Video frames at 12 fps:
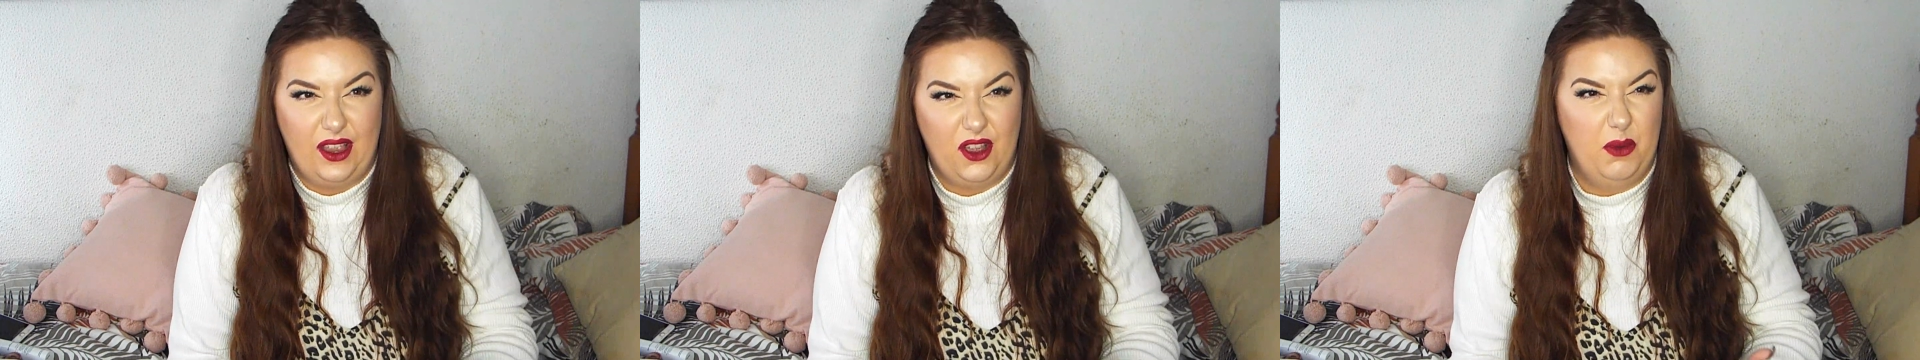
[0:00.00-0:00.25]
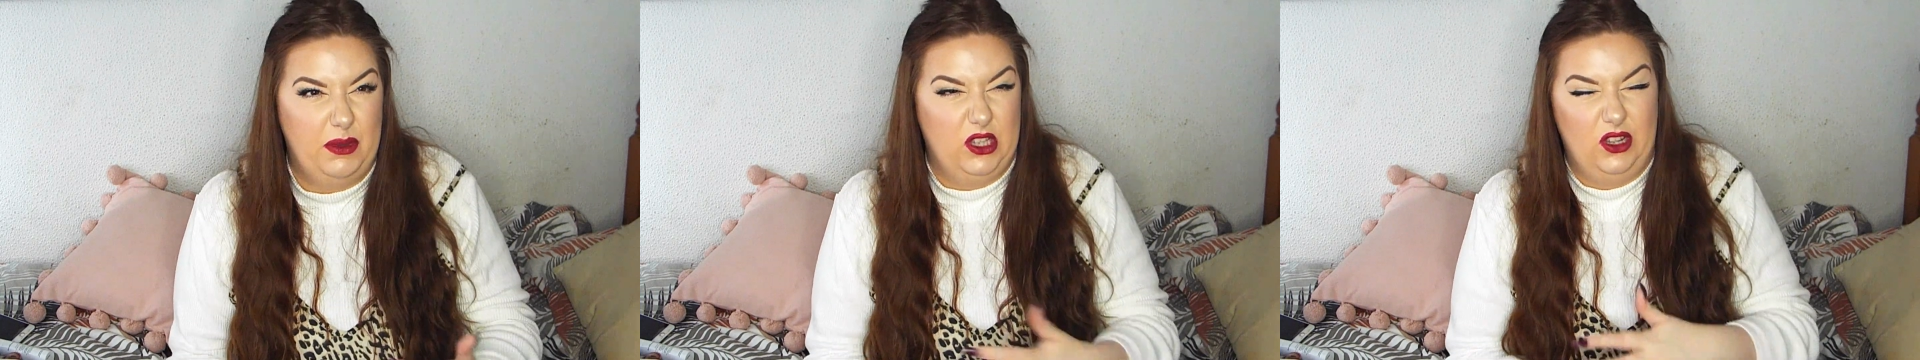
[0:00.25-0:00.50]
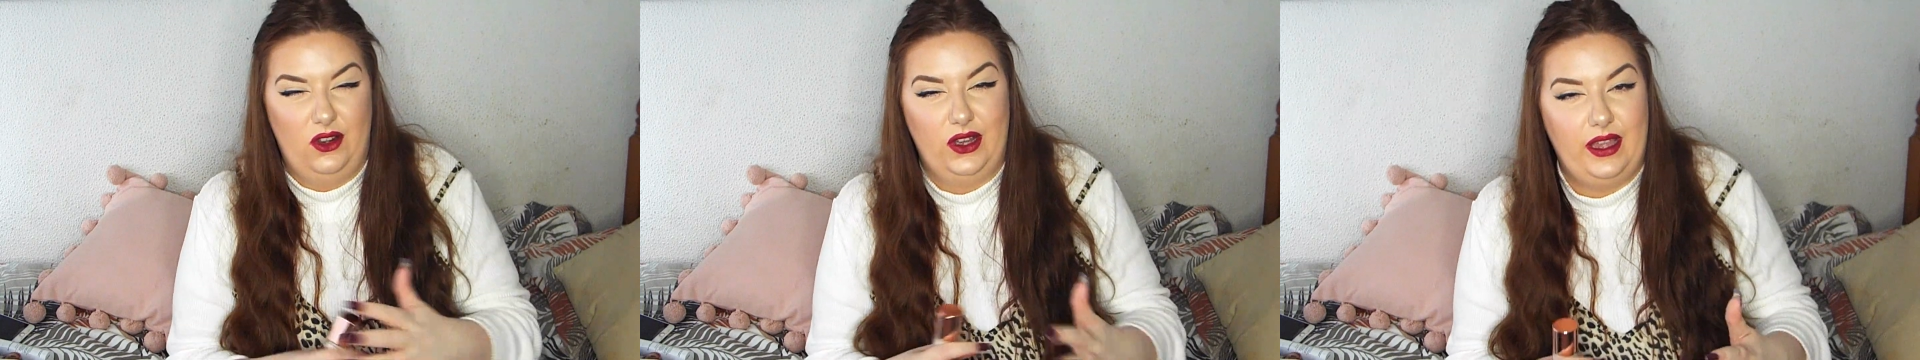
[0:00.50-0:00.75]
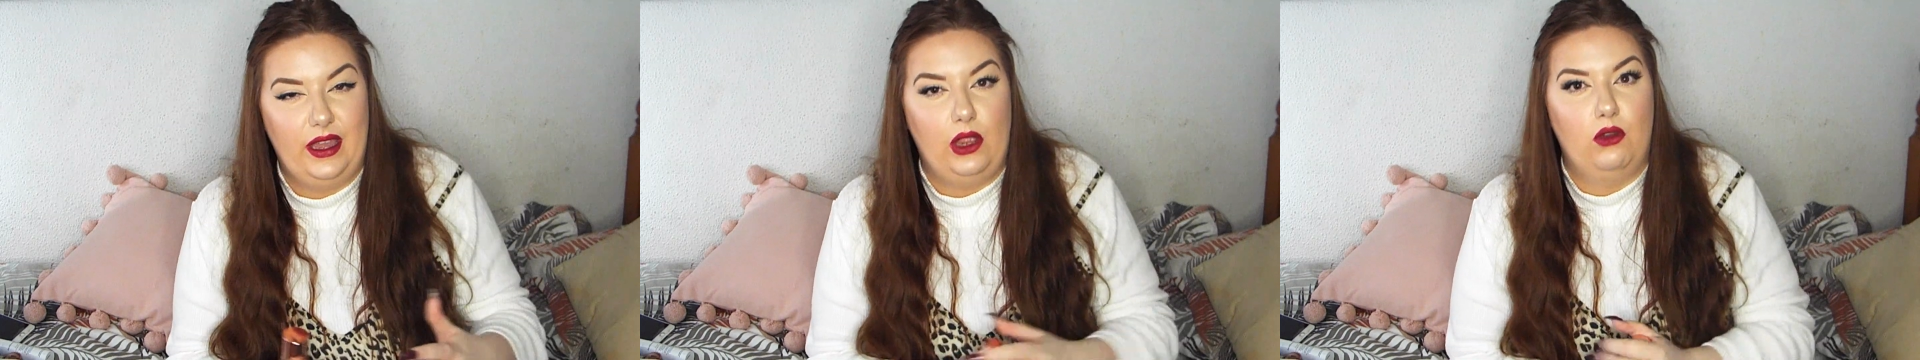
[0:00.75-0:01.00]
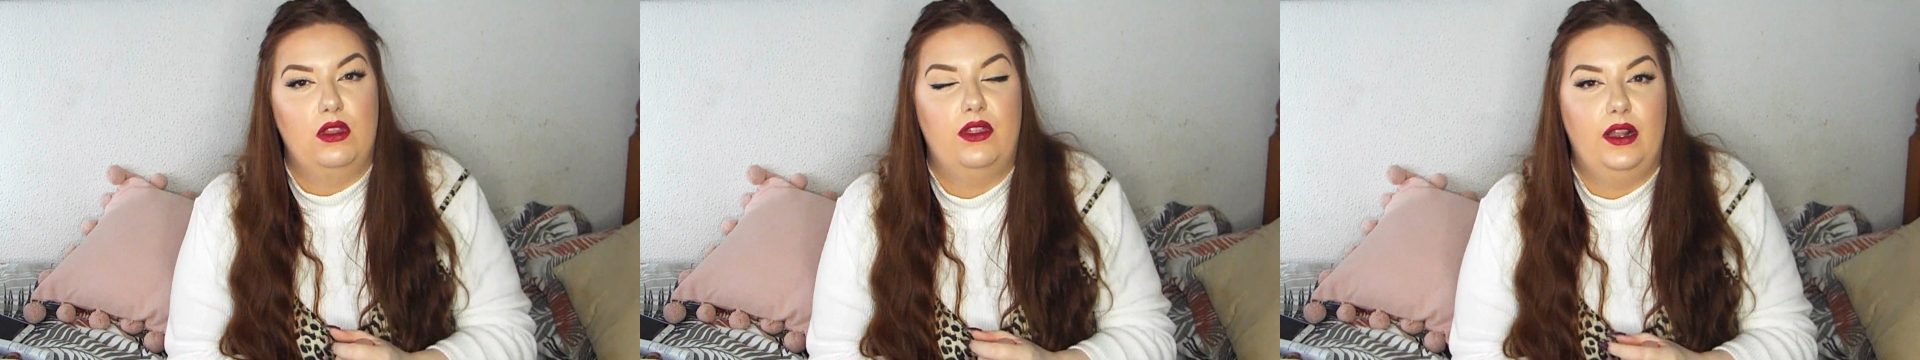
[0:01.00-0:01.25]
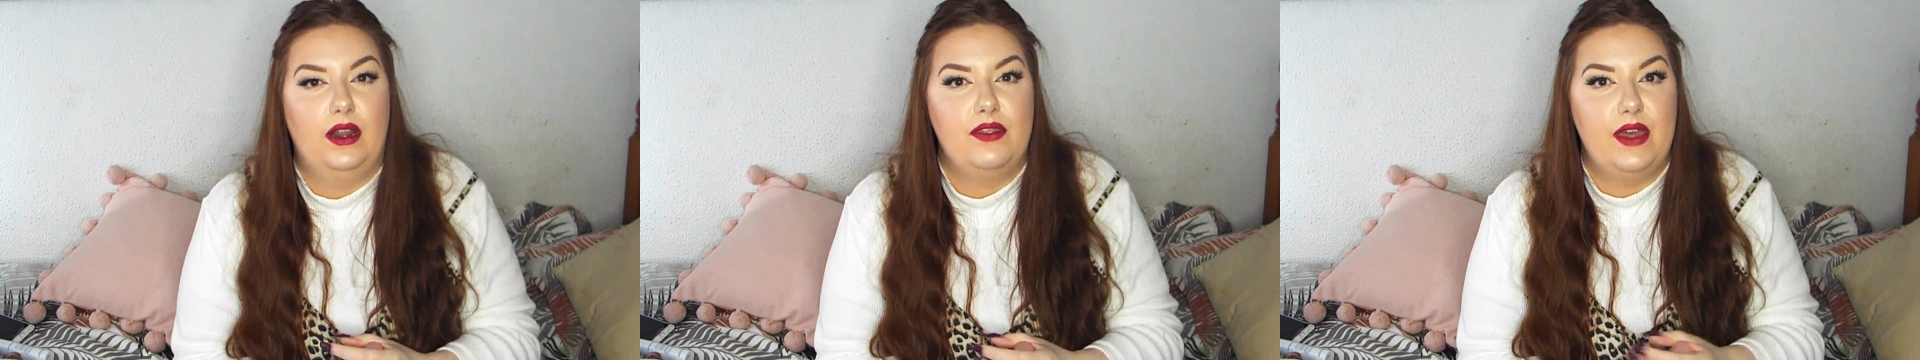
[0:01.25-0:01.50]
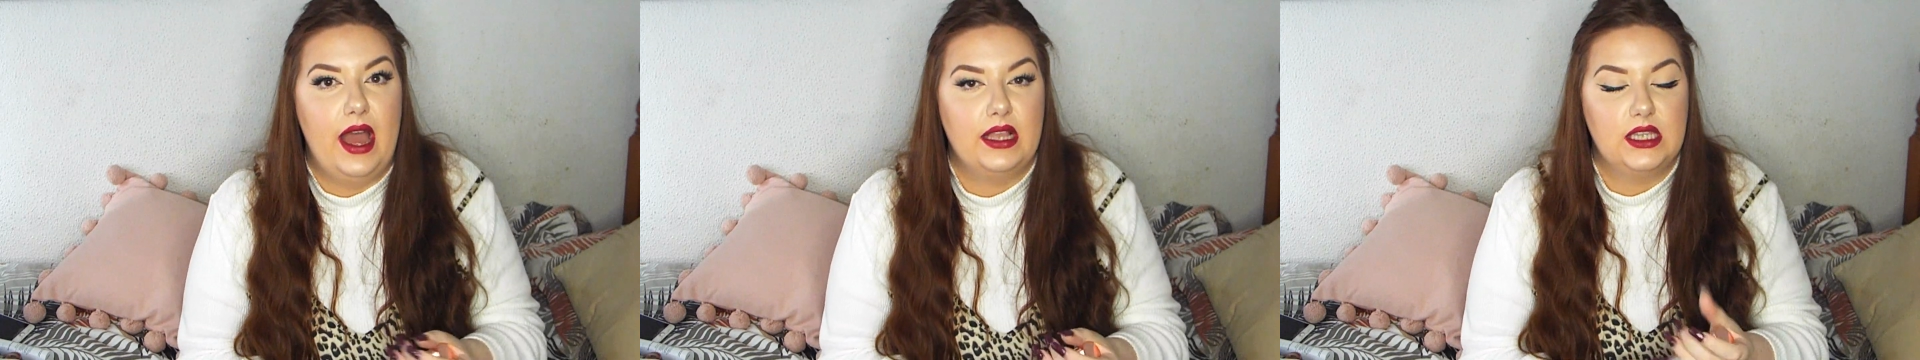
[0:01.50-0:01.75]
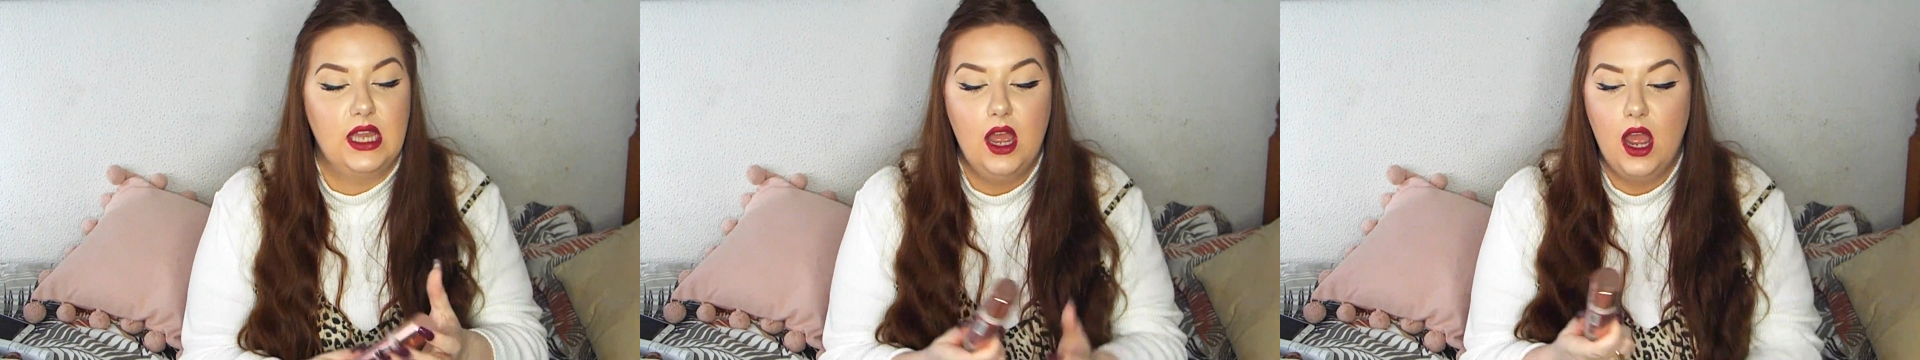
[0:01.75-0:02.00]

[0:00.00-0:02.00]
up, it doesn't look cake or anything like that.